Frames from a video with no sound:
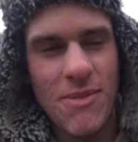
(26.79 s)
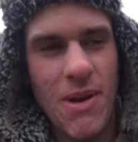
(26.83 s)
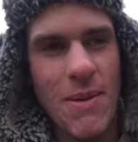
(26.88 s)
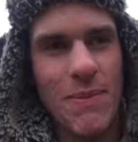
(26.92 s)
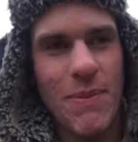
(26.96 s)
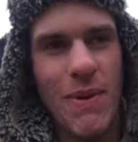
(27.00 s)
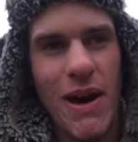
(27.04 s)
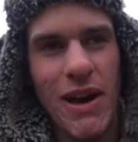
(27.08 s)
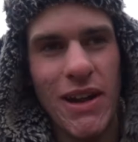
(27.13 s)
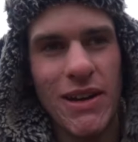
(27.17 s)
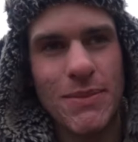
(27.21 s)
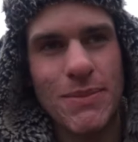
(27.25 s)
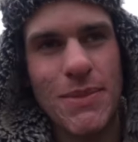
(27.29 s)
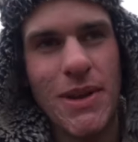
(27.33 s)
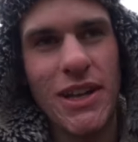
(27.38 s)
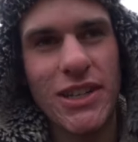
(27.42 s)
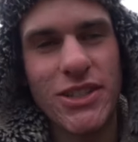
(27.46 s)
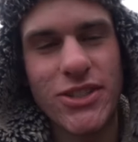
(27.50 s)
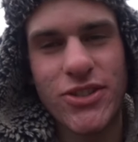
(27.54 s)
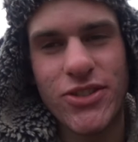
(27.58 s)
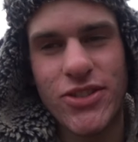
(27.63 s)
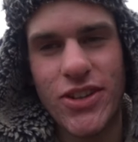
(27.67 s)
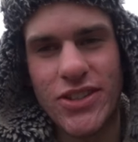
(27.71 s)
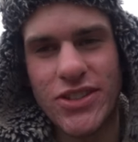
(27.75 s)
my bottom
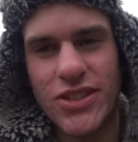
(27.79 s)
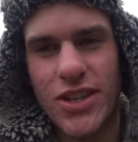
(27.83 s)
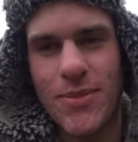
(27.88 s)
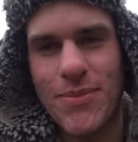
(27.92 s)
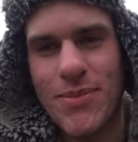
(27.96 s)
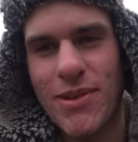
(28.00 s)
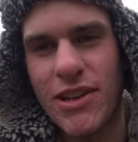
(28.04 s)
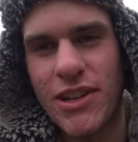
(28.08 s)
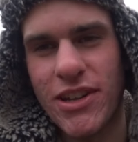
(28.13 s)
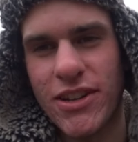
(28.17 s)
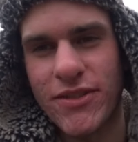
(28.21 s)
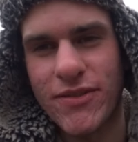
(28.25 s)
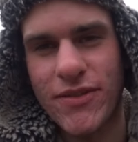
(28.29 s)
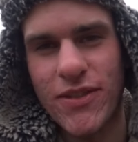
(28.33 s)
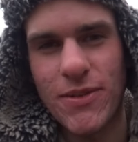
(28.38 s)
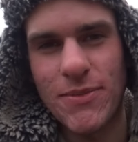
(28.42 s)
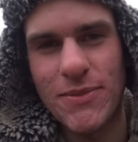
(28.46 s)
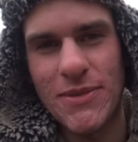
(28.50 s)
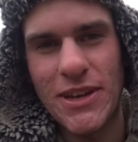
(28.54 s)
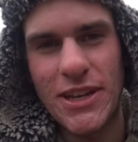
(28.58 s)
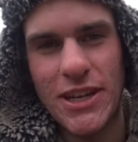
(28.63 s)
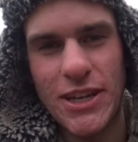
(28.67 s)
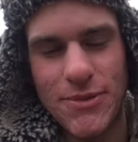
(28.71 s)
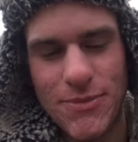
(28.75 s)
edge sets I put in for mink